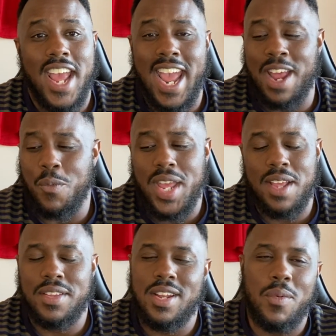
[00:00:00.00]
And
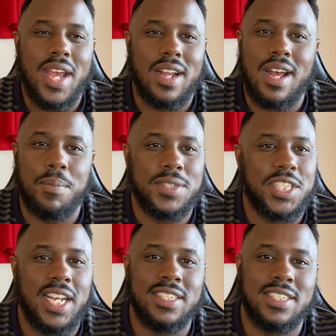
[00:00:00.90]
we had a couple
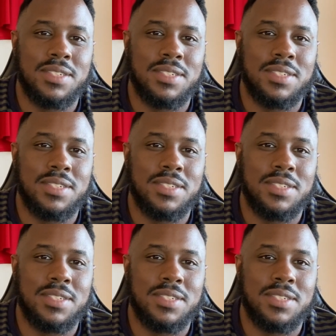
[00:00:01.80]
chances,